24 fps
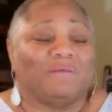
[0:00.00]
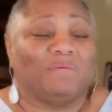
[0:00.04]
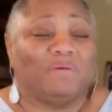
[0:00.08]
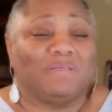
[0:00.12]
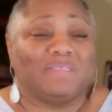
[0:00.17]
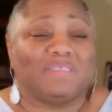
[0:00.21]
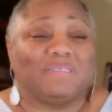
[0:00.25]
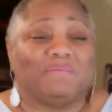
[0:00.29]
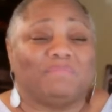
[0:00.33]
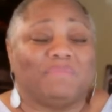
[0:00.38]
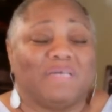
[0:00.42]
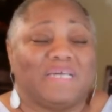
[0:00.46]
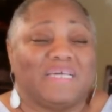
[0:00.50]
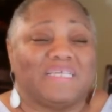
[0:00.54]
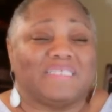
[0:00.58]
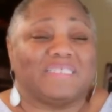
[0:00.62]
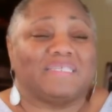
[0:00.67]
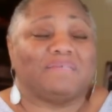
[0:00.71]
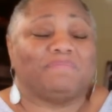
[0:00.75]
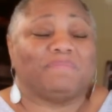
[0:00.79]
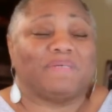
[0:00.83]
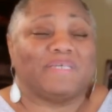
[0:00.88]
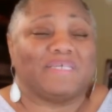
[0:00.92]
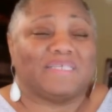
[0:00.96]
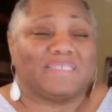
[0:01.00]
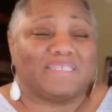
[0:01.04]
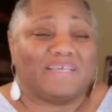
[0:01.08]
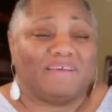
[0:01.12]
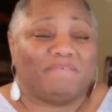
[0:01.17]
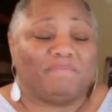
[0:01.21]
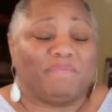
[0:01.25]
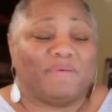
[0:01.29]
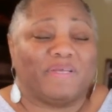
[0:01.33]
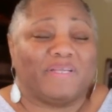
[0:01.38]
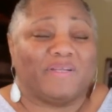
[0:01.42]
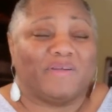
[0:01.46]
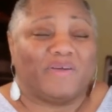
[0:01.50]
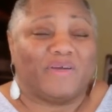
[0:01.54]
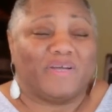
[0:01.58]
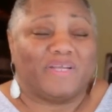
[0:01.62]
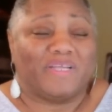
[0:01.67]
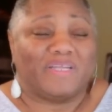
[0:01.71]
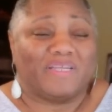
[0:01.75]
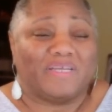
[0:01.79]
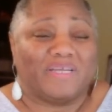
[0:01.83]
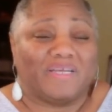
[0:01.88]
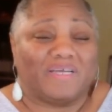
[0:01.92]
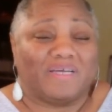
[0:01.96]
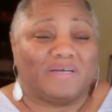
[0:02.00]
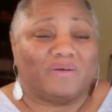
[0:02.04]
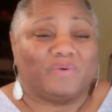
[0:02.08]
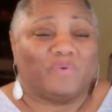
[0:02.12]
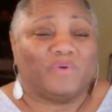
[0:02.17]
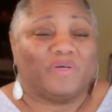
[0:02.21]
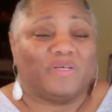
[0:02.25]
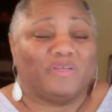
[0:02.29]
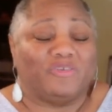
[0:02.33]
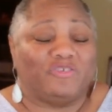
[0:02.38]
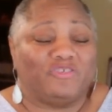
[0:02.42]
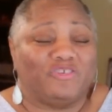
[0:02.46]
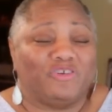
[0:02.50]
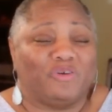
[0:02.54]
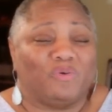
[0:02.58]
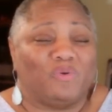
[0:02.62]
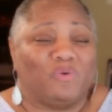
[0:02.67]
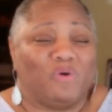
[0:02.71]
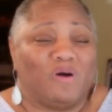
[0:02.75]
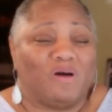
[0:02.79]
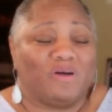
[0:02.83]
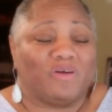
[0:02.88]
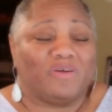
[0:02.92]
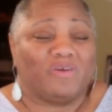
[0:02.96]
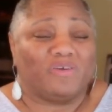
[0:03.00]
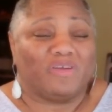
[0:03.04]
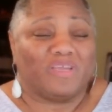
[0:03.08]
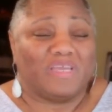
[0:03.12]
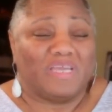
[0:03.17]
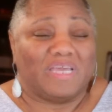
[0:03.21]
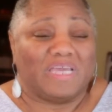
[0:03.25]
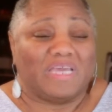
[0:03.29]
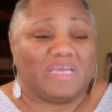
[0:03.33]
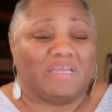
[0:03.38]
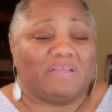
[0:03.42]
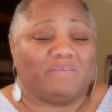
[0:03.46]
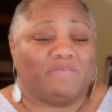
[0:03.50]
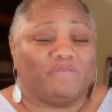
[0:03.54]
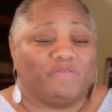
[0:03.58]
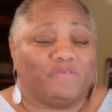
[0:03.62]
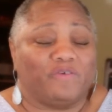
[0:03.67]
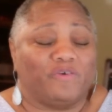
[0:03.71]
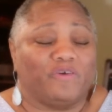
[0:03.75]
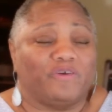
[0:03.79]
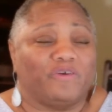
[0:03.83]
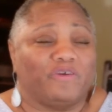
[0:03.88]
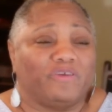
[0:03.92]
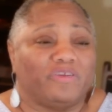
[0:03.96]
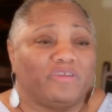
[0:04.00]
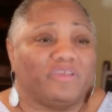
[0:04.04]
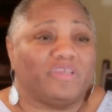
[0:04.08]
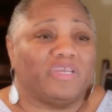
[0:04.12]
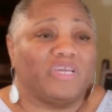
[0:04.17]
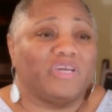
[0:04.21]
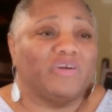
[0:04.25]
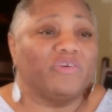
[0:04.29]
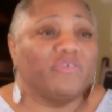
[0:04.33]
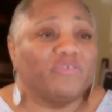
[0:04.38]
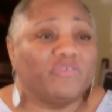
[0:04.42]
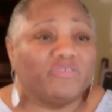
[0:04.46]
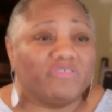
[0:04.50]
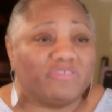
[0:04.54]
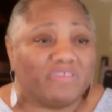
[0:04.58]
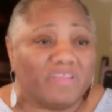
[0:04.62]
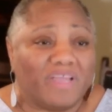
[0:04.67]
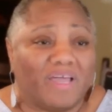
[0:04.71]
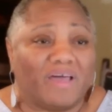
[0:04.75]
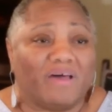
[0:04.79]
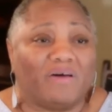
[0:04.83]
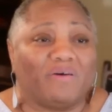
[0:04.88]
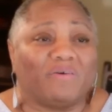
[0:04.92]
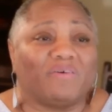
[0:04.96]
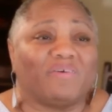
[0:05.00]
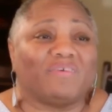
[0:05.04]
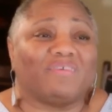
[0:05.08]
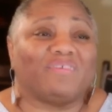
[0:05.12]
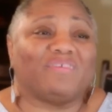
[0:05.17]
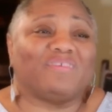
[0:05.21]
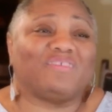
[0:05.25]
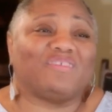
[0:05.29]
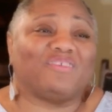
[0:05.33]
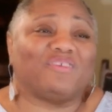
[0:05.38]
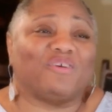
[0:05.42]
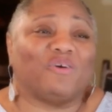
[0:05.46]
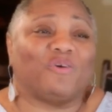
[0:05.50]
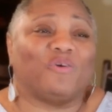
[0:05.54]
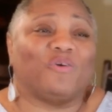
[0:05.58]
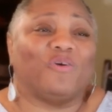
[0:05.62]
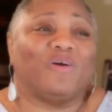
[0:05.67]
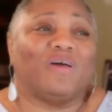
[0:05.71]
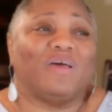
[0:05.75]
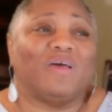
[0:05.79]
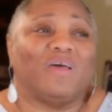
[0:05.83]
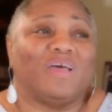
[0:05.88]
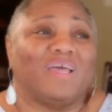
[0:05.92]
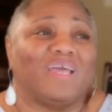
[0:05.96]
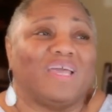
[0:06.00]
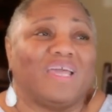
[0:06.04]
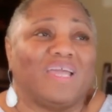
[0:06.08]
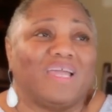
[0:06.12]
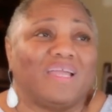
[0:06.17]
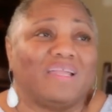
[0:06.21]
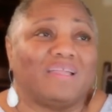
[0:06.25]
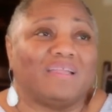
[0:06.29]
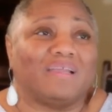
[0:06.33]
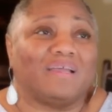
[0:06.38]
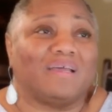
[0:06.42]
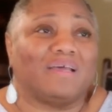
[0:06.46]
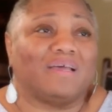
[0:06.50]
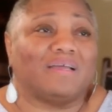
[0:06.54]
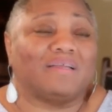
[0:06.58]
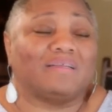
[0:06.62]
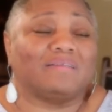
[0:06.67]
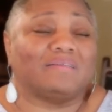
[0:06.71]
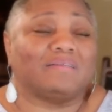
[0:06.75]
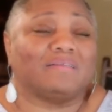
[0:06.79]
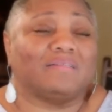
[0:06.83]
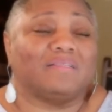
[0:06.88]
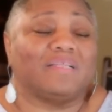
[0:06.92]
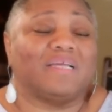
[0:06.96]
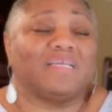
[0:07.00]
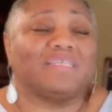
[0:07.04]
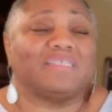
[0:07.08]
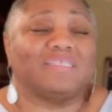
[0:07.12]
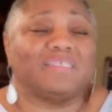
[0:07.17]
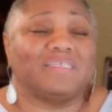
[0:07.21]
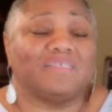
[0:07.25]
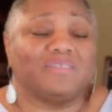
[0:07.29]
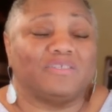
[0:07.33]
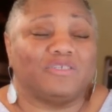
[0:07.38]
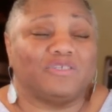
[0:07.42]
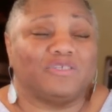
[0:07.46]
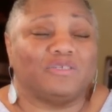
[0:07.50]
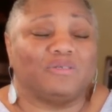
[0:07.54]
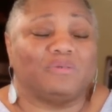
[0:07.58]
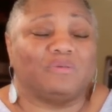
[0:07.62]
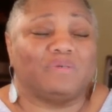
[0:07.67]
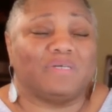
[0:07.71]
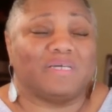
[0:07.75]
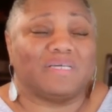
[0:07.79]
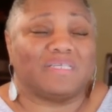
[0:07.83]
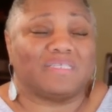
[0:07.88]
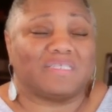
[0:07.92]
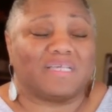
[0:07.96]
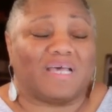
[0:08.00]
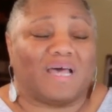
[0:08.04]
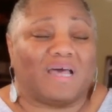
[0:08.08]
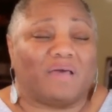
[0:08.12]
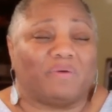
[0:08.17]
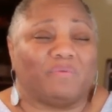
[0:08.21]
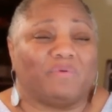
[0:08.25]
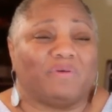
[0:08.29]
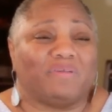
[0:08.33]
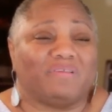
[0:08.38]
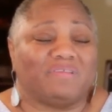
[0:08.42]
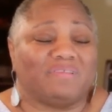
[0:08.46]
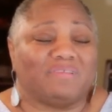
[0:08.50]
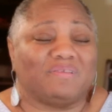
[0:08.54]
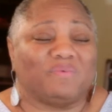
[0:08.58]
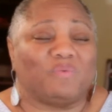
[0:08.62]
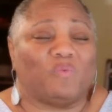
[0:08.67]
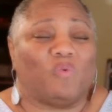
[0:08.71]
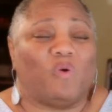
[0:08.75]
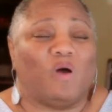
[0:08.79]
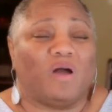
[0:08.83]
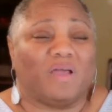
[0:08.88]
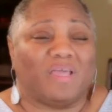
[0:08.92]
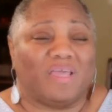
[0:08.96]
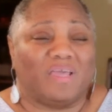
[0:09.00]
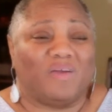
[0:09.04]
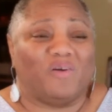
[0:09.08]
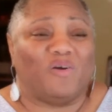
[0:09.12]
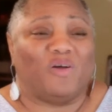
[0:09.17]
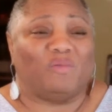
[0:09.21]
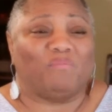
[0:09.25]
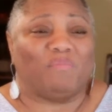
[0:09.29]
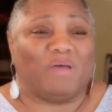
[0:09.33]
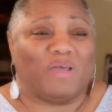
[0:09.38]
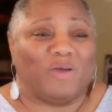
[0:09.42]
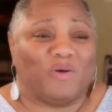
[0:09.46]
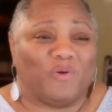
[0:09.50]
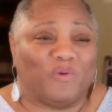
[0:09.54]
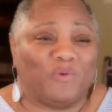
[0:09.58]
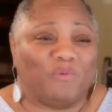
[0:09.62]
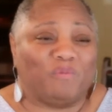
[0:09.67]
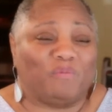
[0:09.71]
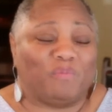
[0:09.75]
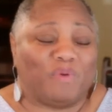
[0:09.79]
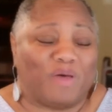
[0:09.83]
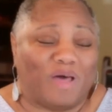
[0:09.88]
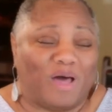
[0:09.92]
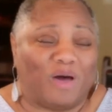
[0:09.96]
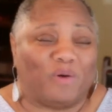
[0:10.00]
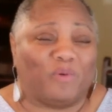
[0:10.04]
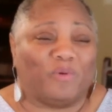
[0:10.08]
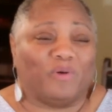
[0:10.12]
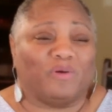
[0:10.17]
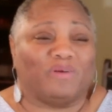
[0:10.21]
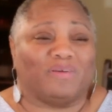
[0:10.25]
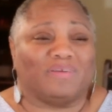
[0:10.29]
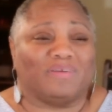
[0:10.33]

was amazing because I've been on a wheelchair walker cane for years now. So in less than 2 weeks, I was walking on my own power.